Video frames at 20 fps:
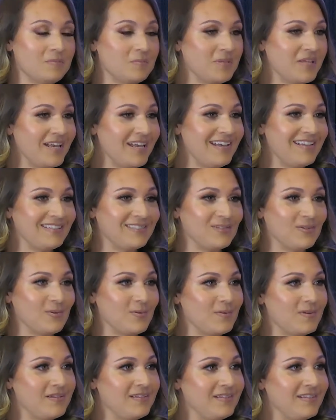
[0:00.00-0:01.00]
plans
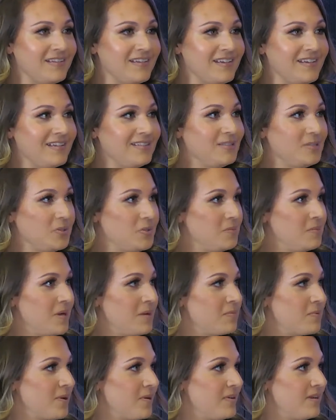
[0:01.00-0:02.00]
on doing
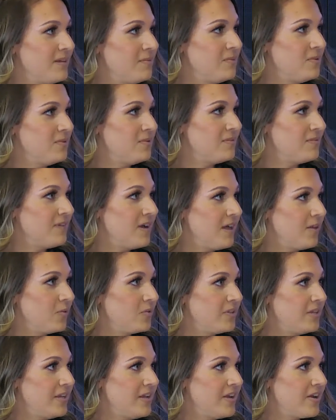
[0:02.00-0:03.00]
my pro debut the
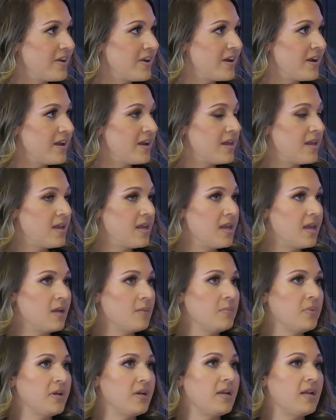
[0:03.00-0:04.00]
following year,
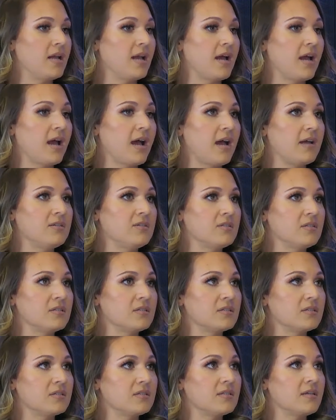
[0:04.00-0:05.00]
but
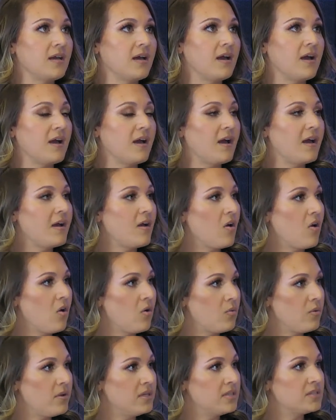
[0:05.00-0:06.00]
I
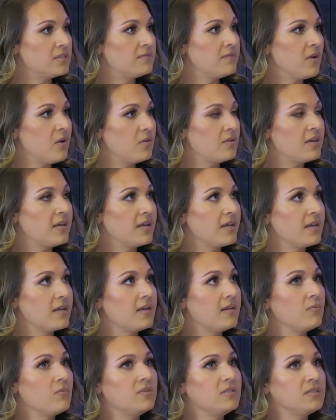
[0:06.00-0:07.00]
always felt
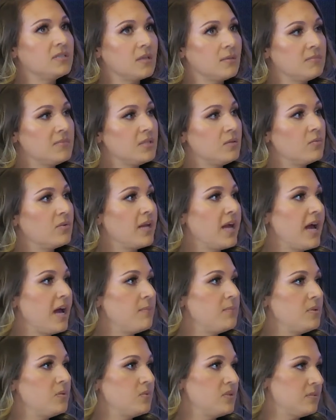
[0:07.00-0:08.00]
like when something would
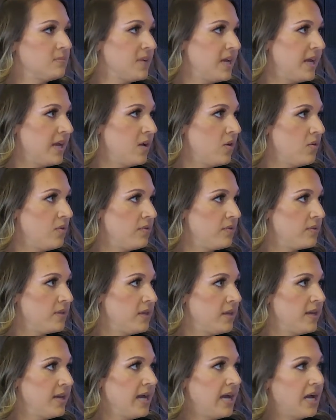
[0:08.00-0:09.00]
happen with my health,
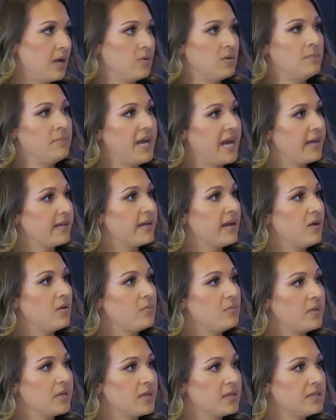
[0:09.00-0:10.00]
I would back
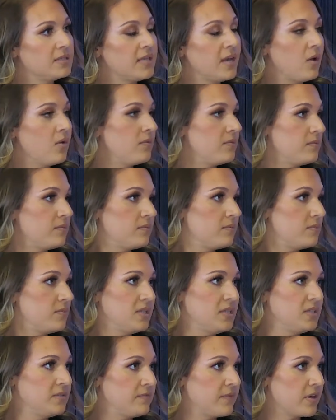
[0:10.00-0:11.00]
out, because health
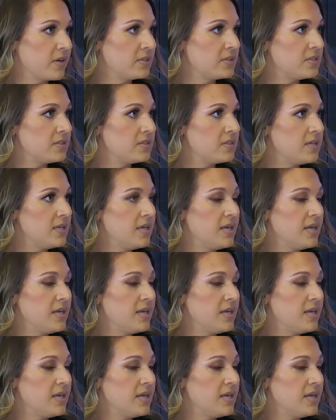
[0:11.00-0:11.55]
is first.